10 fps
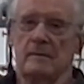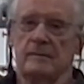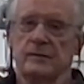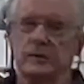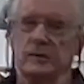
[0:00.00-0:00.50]

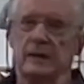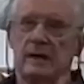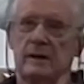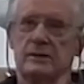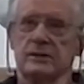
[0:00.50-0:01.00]
That sounds like a
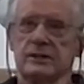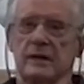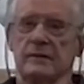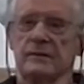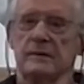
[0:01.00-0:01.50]
good
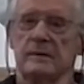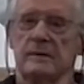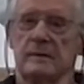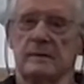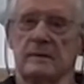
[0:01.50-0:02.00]
resource
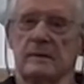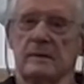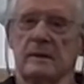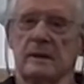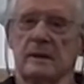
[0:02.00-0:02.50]
to have.